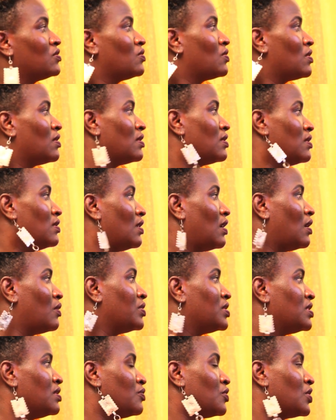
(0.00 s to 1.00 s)
So
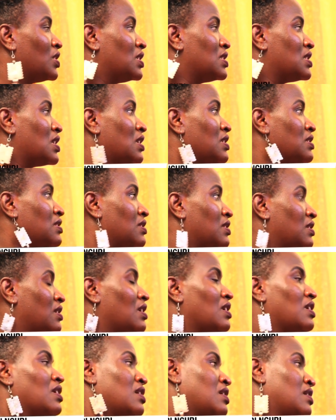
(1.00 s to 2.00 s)
hawezi monetize.
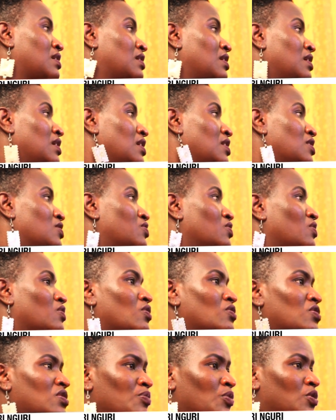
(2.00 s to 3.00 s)
Yeah. Okay. So
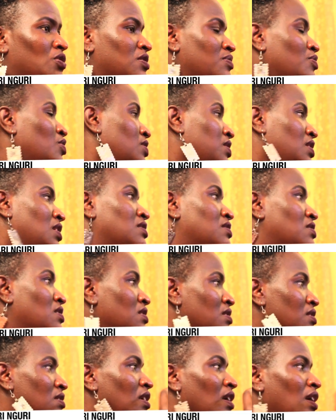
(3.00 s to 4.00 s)
those small things.
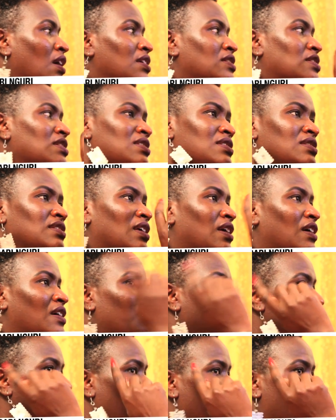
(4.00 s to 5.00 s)
Just
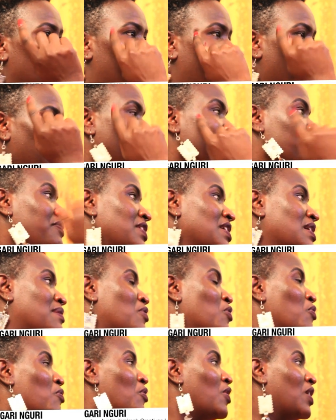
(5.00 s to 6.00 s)

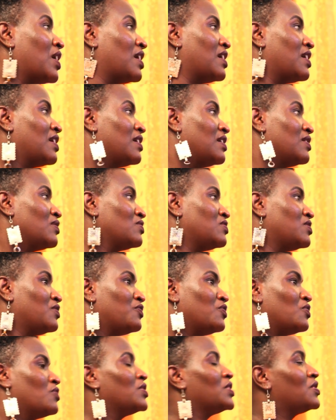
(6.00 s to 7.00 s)
fanya homework. Okay.
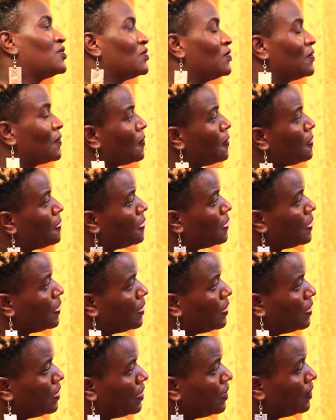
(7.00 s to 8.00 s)
Usifungue tu. Okay.
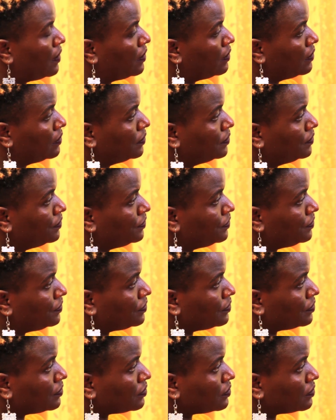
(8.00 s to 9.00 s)
We're seeing a
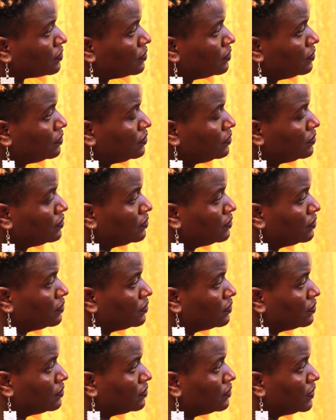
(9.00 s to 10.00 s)
lot of
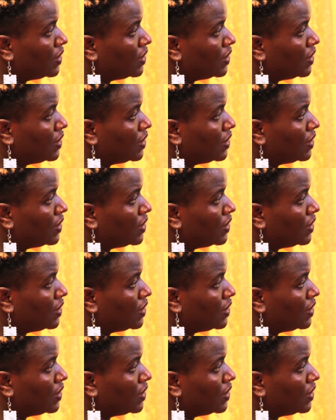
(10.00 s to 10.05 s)
growth